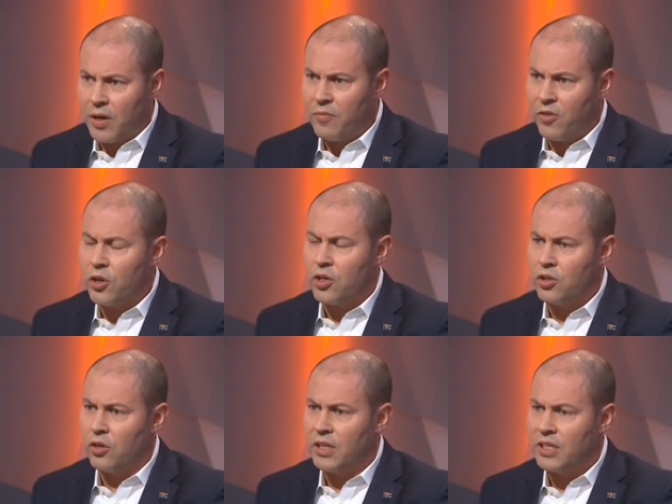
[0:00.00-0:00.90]
I'm
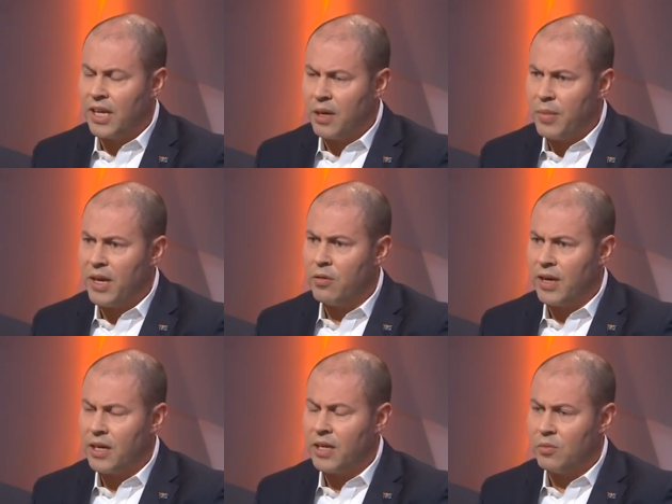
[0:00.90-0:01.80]
focused on is getting better
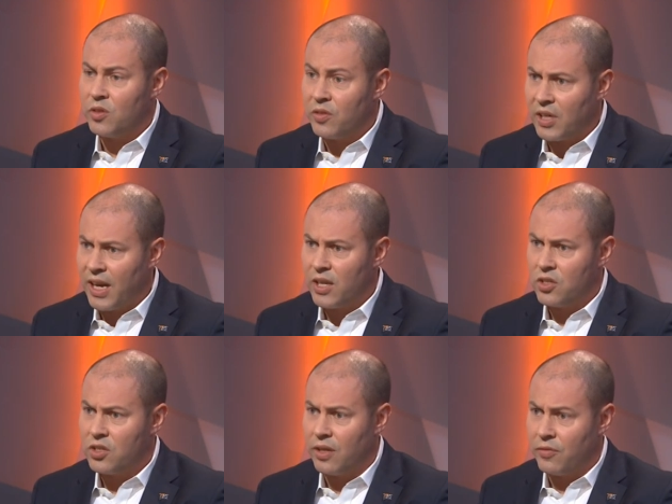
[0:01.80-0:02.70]
outcomes for
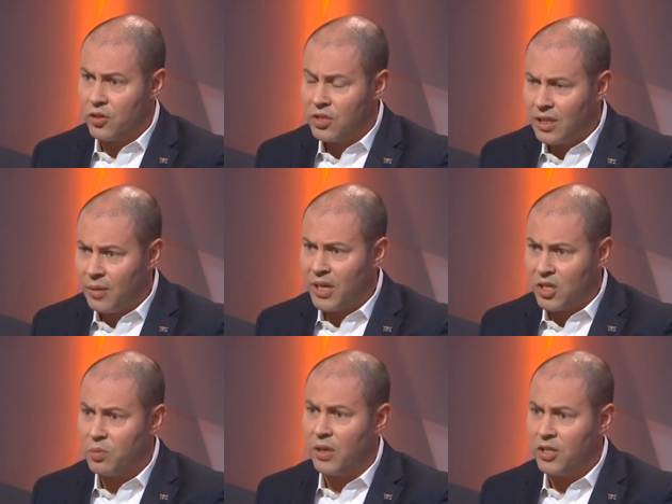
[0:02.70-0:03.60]
cancer sufferers, and let me
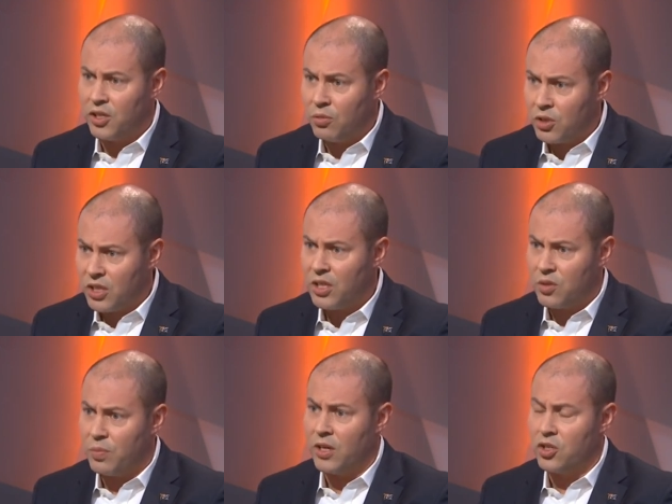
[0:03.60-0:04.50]
explain to you what's in
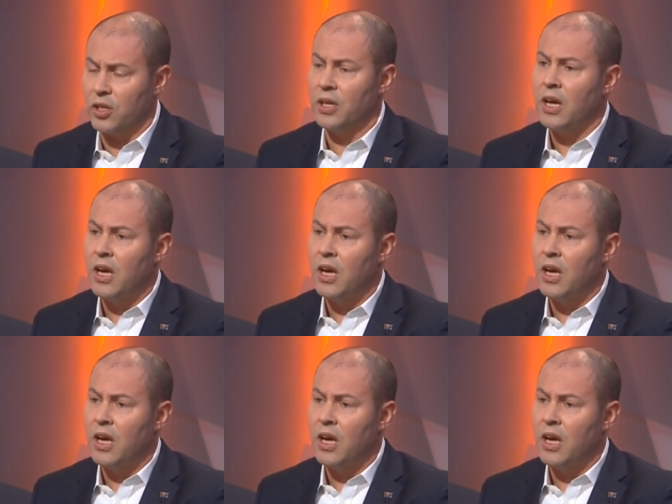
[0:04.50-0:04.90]
this budget.